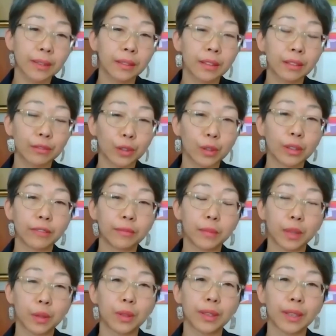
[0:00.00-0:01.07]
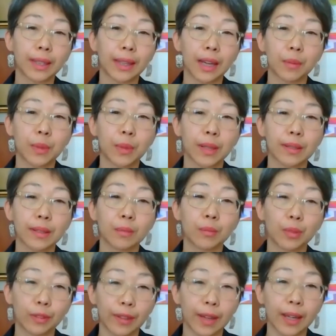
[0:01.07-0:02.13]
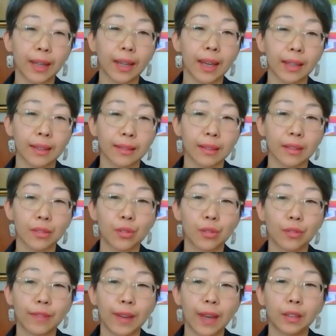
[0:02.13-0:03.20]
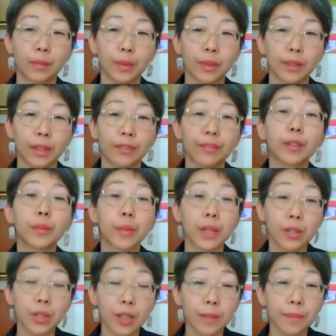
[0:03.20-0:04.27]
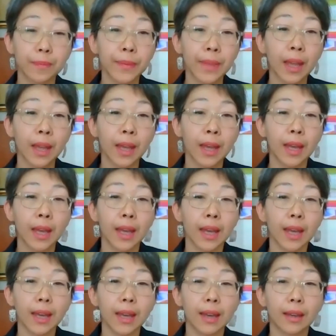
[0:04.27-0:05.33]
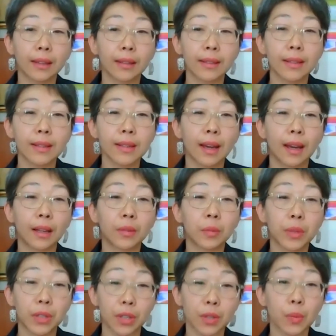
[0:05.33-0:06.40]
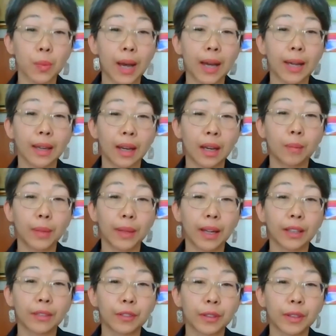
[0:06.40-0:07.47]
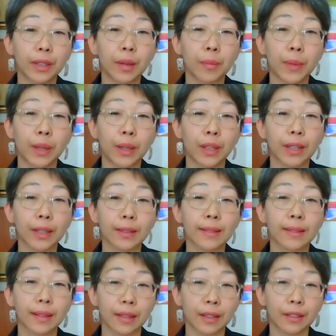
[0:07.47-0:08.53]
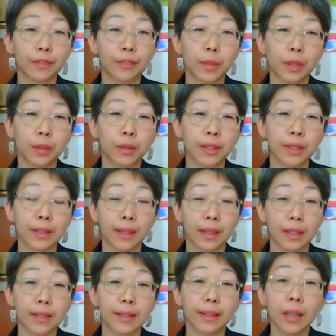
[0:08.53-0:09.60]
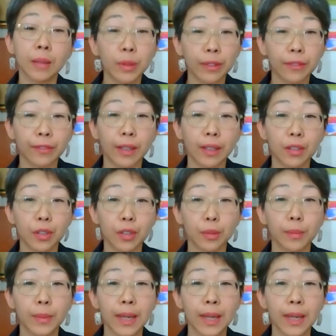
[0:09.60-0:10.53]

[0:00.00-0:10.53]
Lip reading: the role of Mongolian libraries in providing access to valuable information. and which is why I applied for the American Center for Mongolian Studies Library Fellowship.